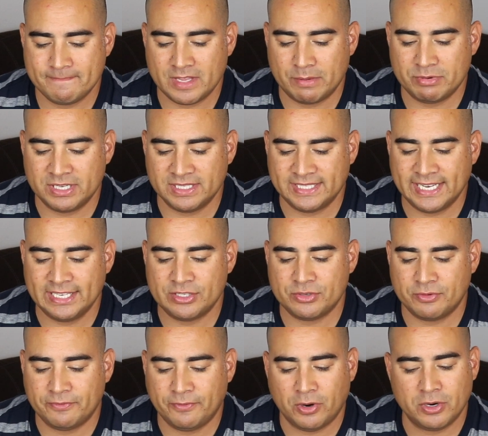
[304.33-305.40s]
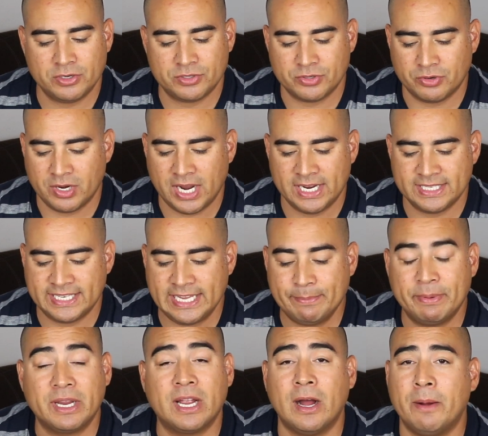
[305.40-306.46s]
I'm content so far. So guys, keep
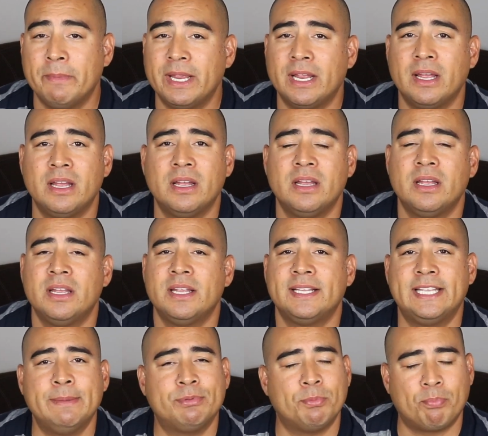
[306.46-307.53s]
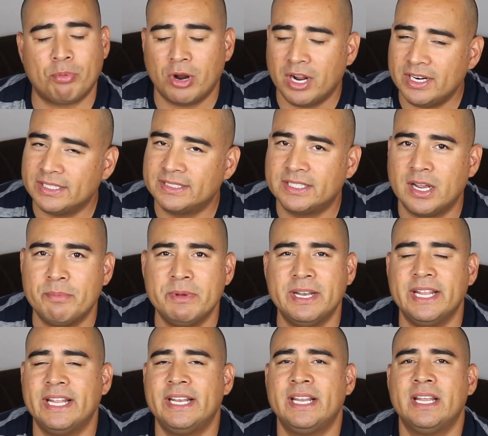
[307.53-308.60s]
it coming. Keep the products coming
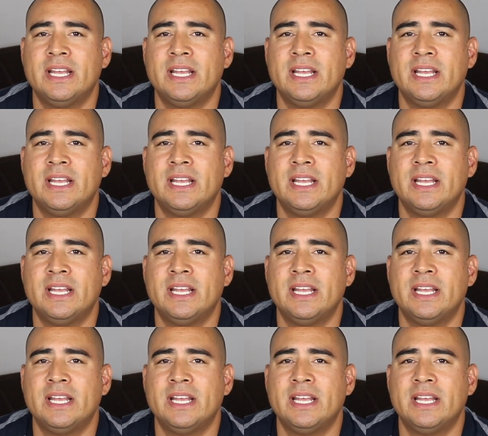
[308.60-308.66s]
in.